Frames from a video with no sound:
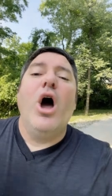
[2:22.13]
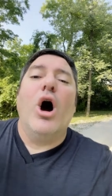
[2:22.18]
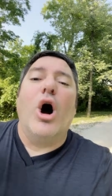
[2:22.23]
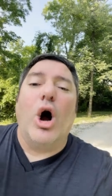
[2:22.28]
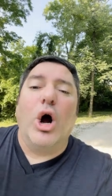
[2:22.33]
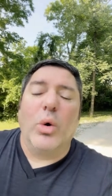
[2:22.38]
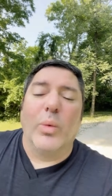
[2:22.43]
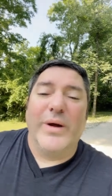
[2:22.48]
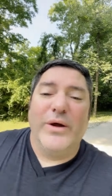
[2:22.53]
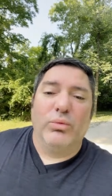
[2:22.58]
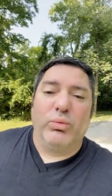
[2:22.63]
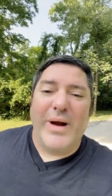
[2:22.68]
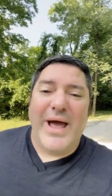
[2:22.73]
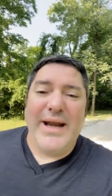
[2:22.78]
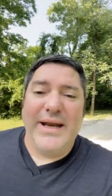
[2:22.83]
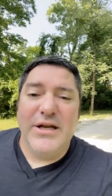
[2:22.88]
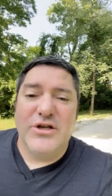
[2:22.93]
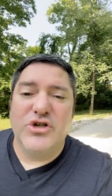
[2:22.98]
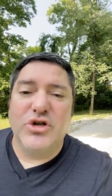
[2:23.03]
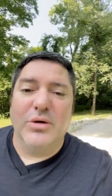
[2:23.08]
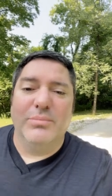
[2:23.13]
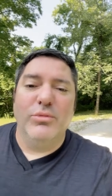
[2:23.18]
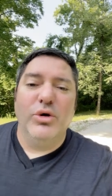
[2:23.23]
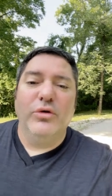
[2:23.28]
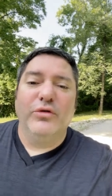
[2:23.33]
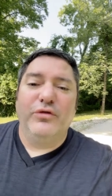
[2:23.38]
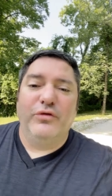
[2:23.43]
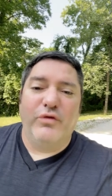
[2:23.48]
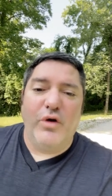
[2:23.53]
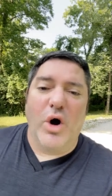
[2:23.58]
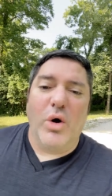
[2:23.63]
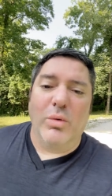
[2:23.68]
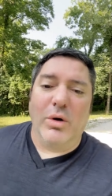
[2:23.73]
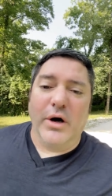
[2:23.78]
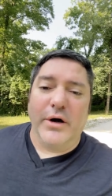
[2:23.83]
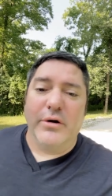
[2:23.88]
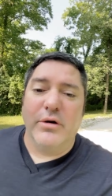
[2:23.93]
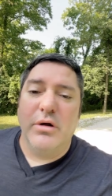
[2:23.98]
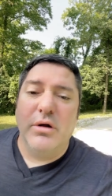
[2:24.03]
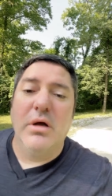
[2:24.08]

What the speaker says: Are we ready to move forward?